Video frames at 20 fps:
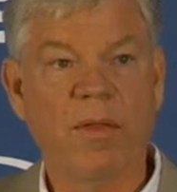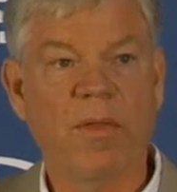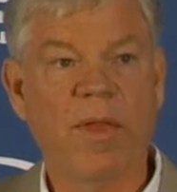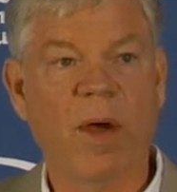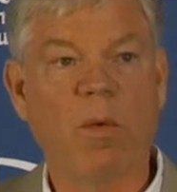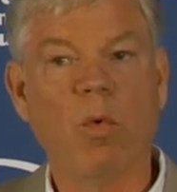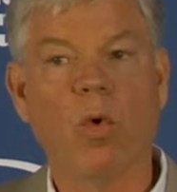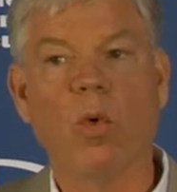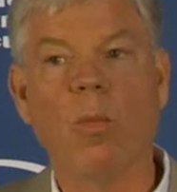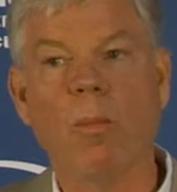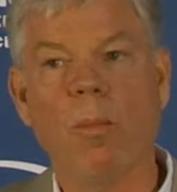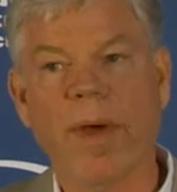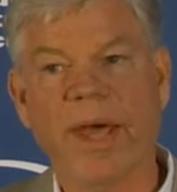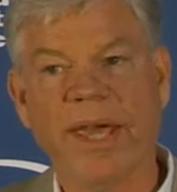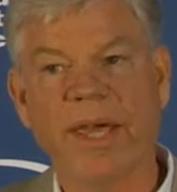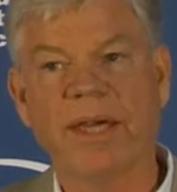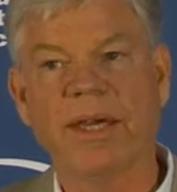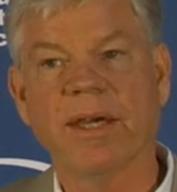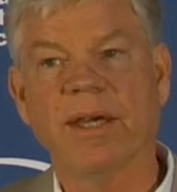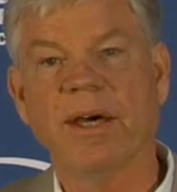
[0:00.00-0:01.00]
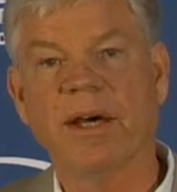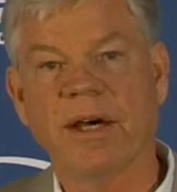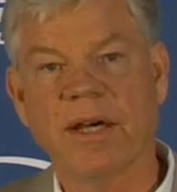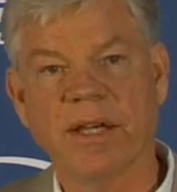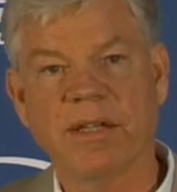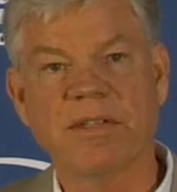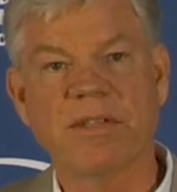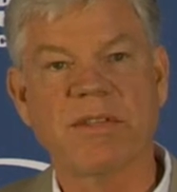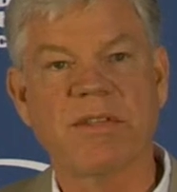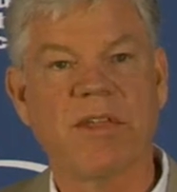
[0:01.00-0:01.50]
that will make
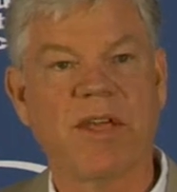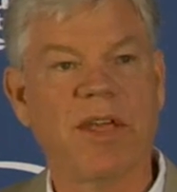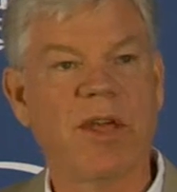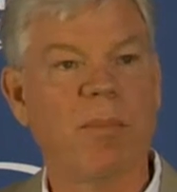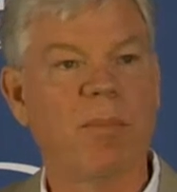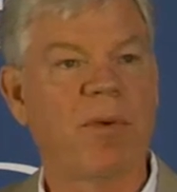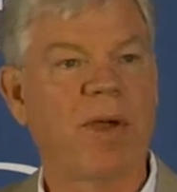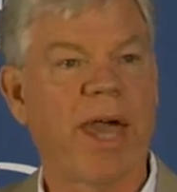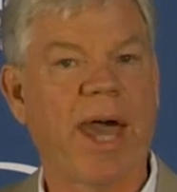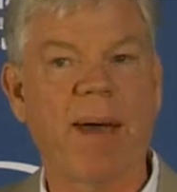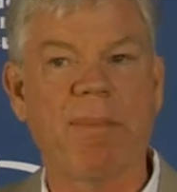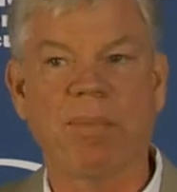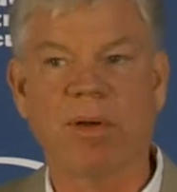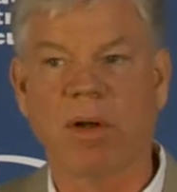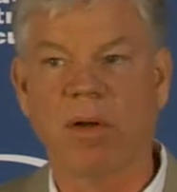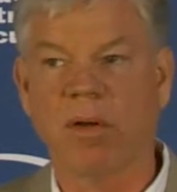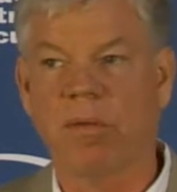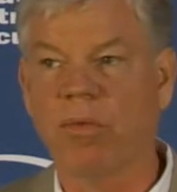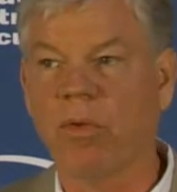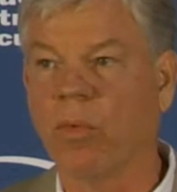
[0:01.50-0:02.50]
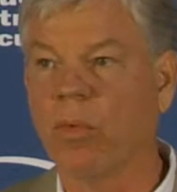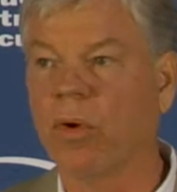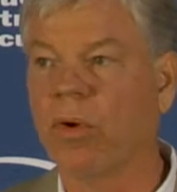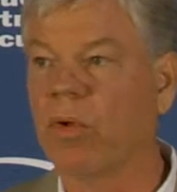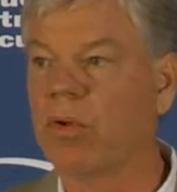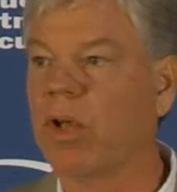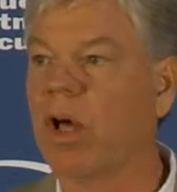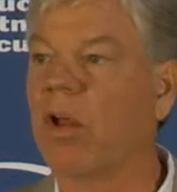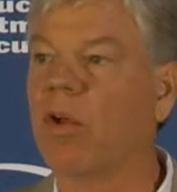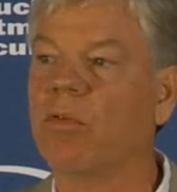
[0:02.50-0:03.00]
us the hemp capital of the
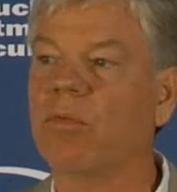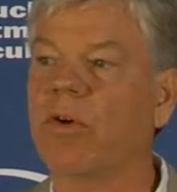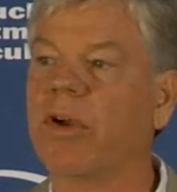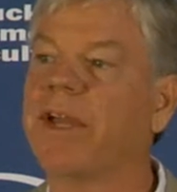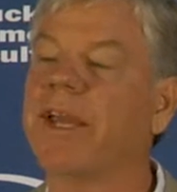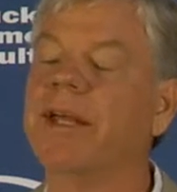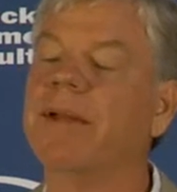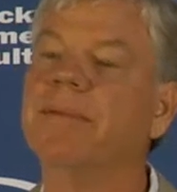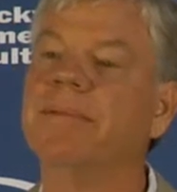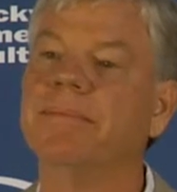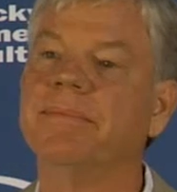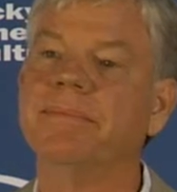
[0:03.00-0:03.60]
world all over again.